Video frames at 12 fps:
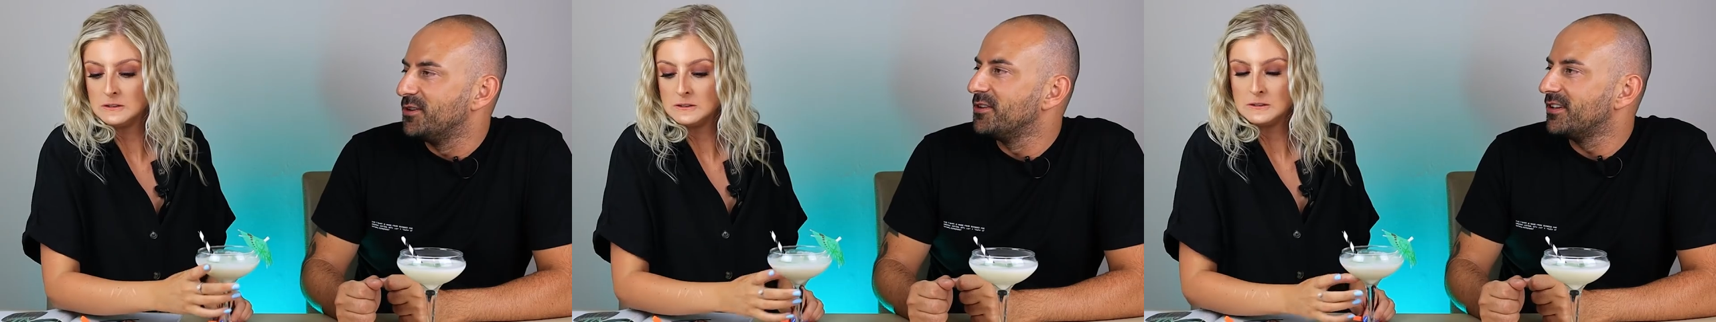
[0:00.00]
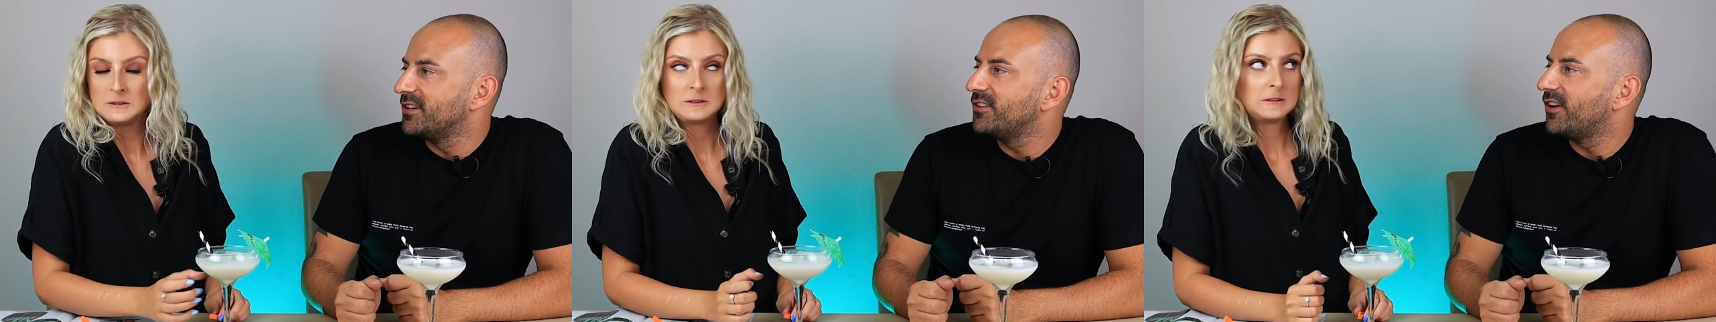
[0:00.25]
Speaker 1: I knew
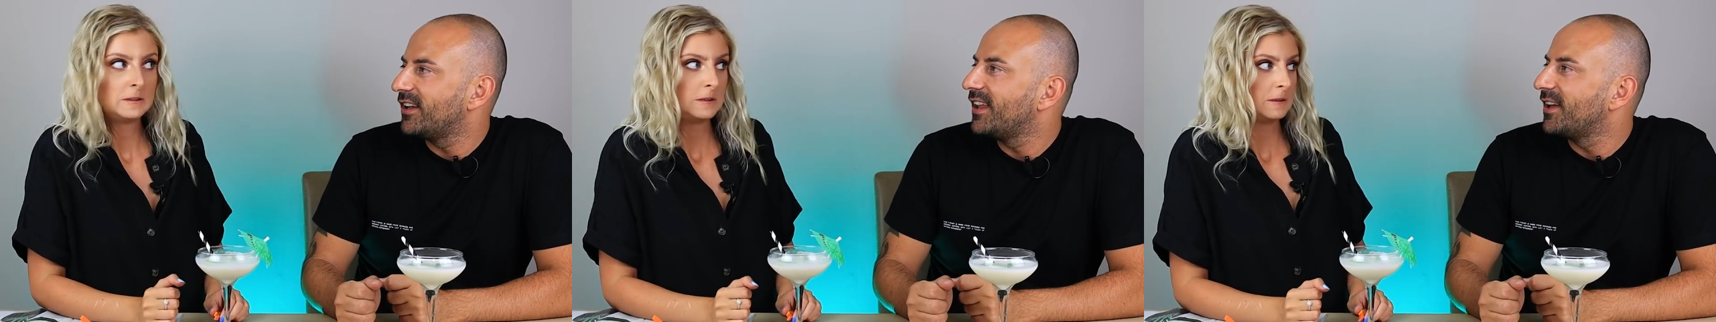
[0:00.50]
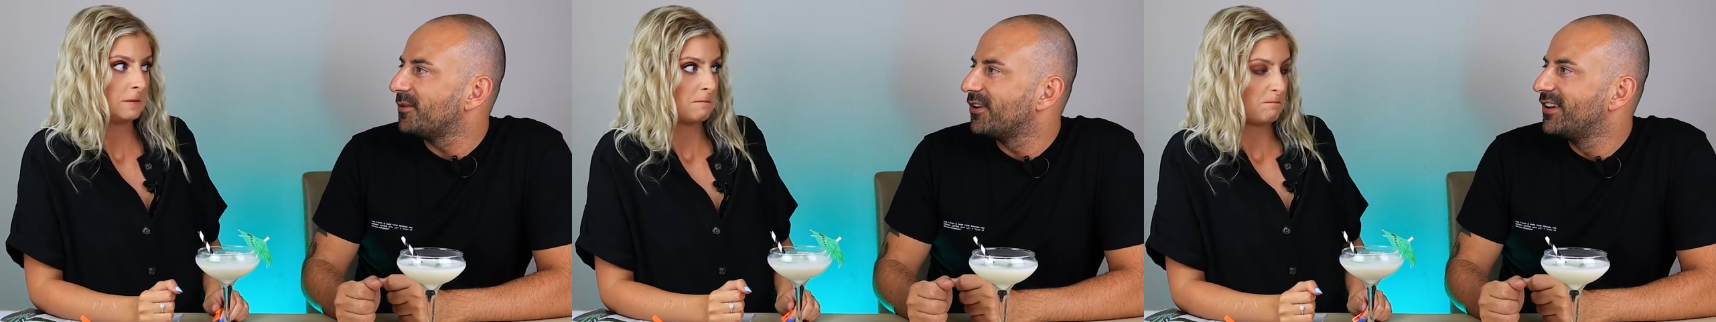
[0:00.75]
you did not
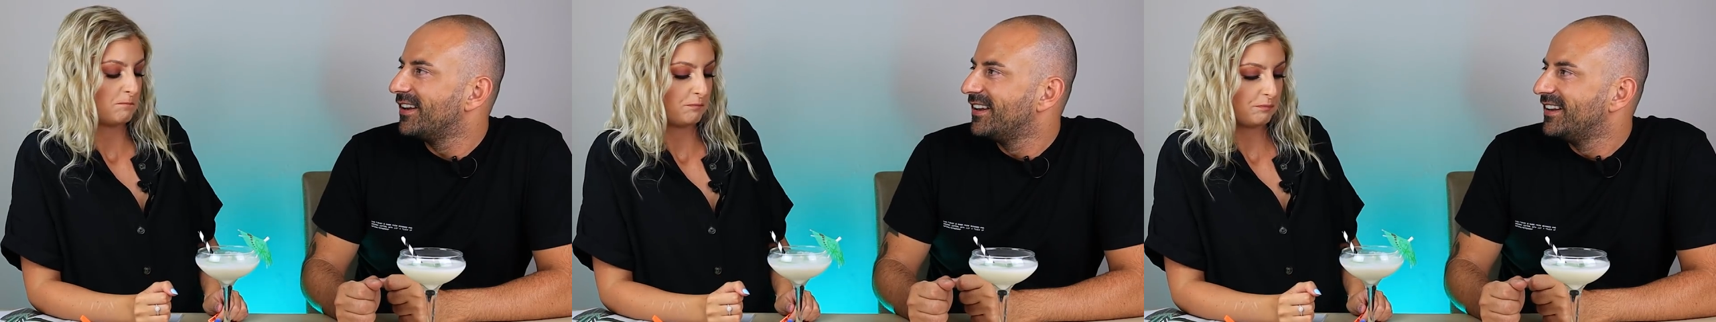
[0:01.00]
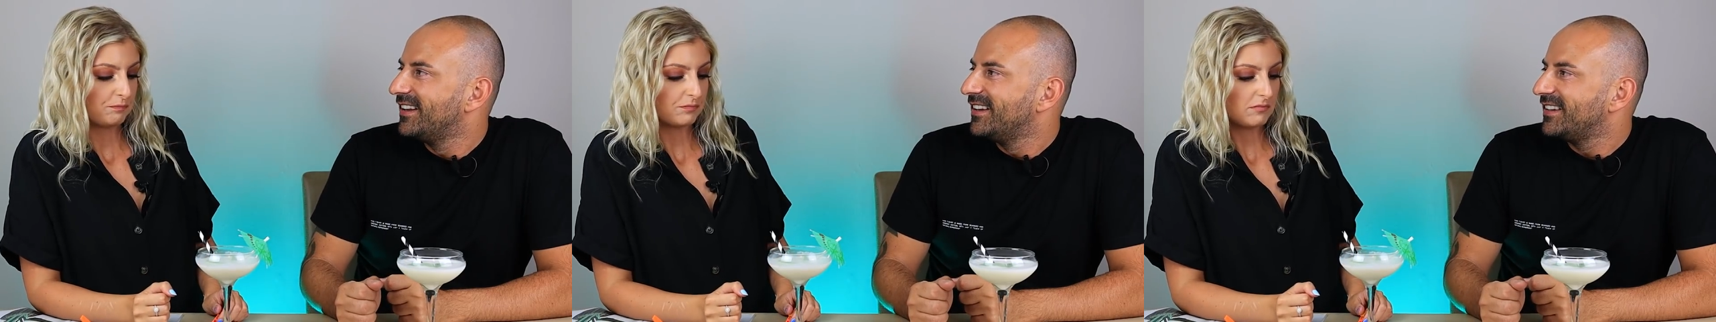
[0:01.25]
like that one.
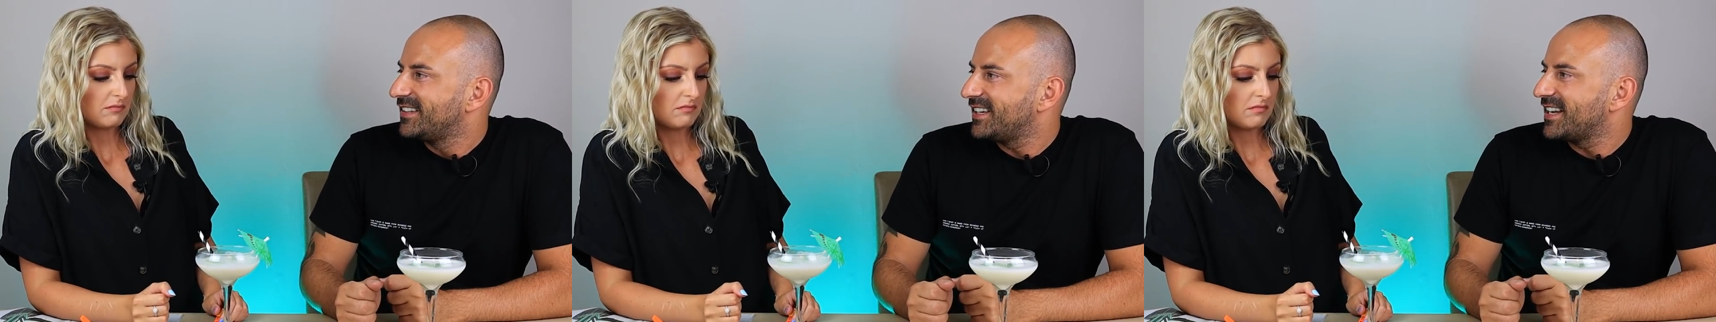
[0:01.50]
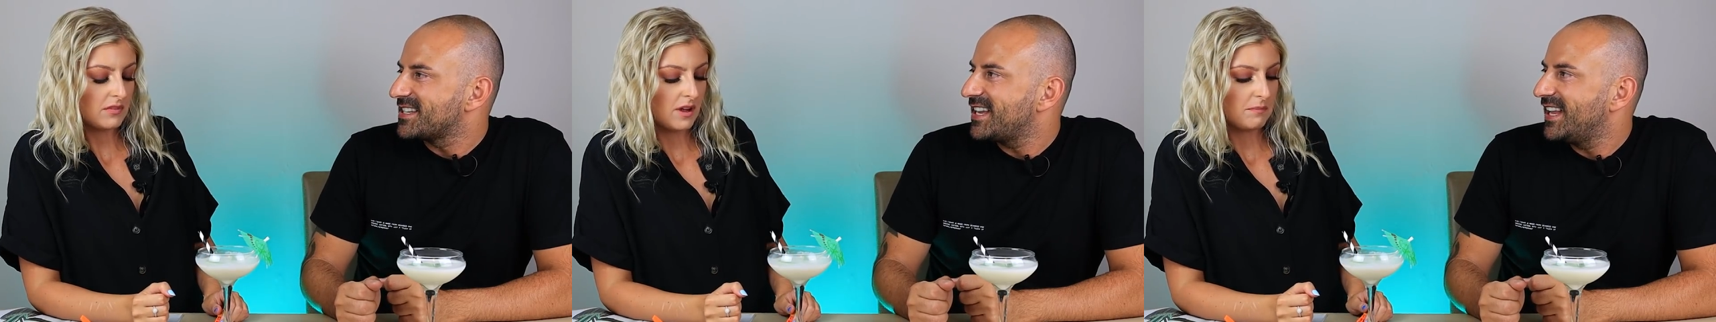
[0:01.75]

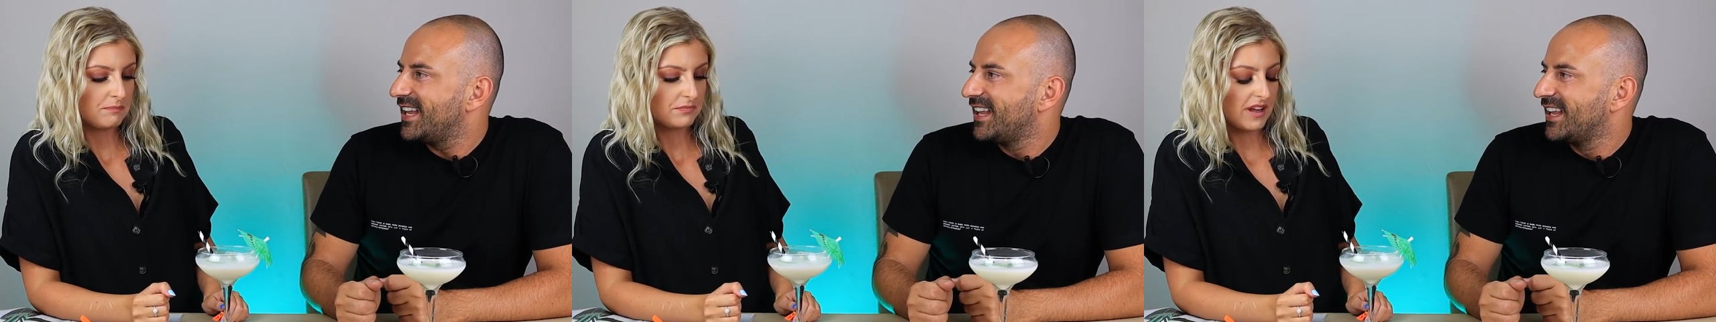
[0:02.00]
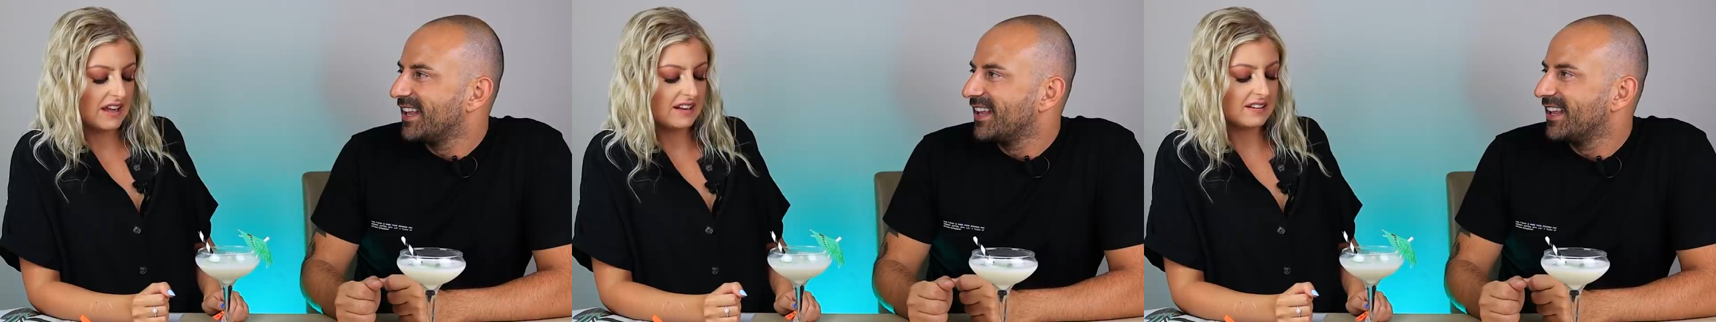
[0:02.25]
You're nasty.
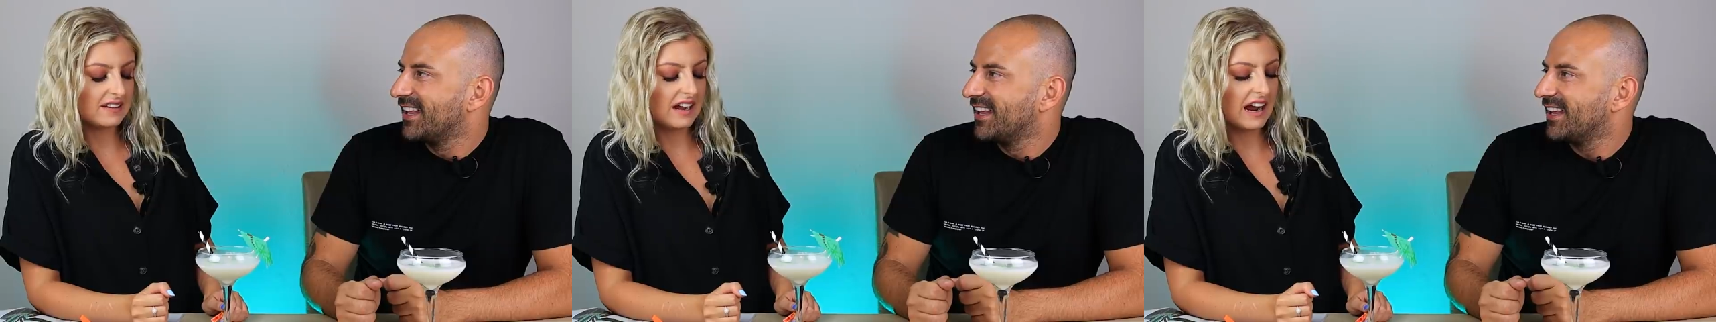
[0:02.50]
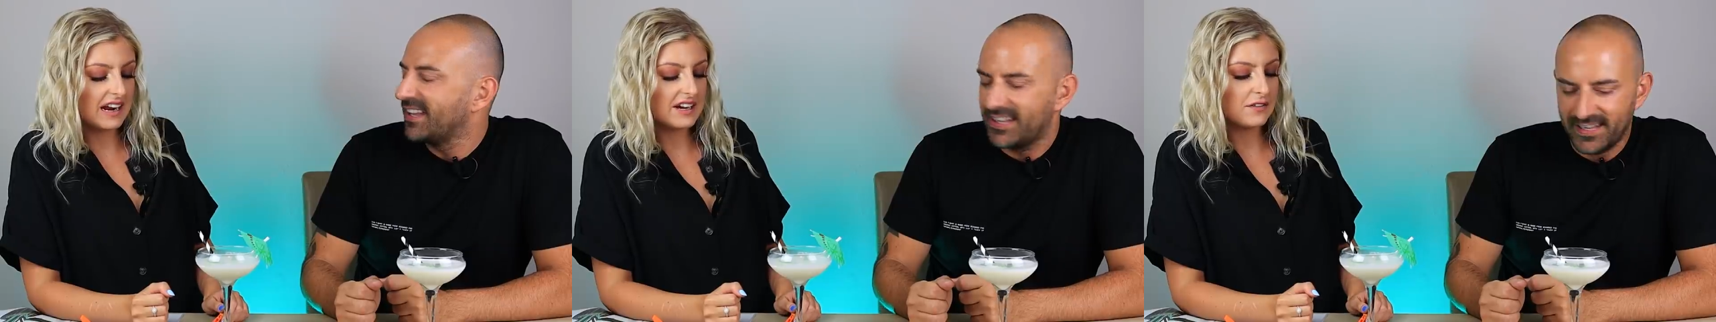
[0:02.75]
Speaker 2: It's
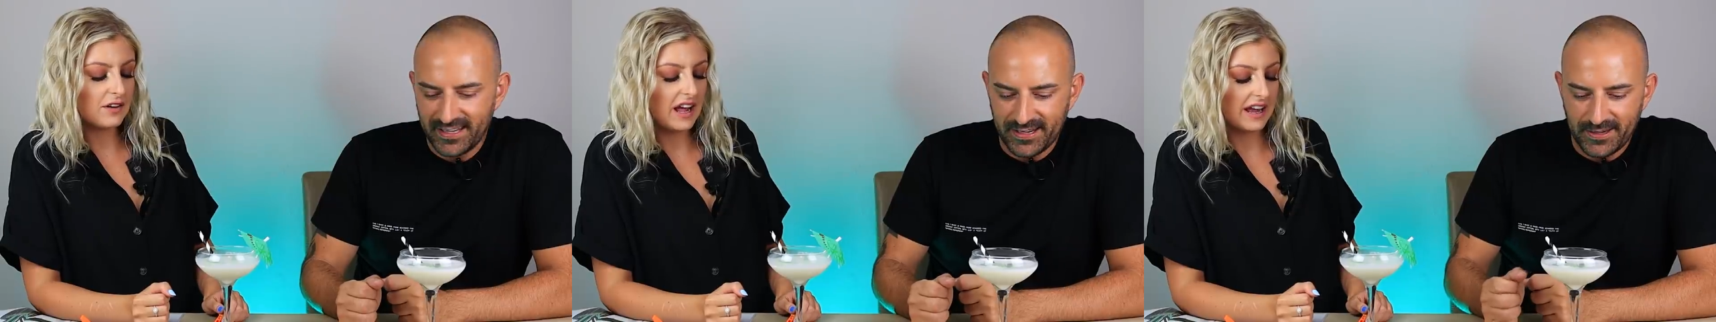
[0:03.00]
kind of